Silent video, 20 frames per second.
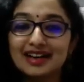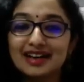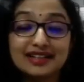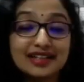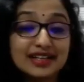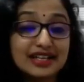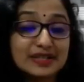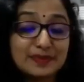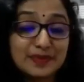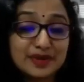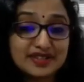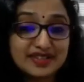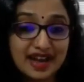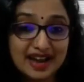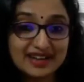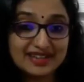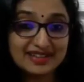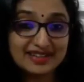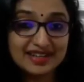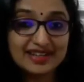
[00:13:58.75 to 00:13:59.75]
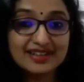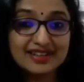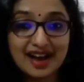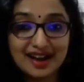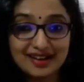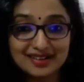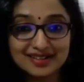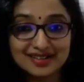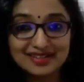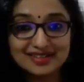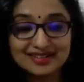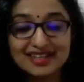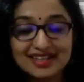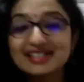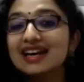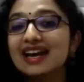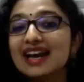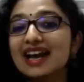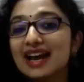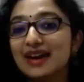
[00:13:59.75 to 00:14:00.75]
I think it's precisely that
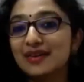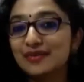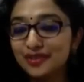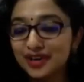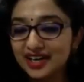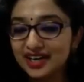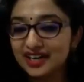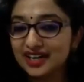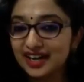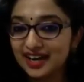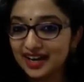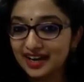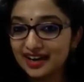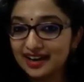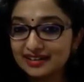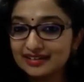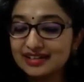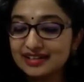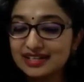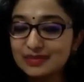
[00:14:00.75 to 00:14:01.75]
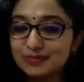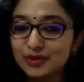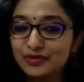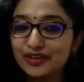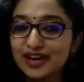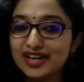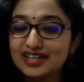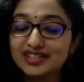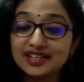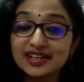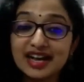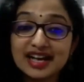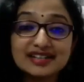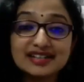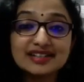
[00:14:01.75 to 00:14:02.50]
every day in this profession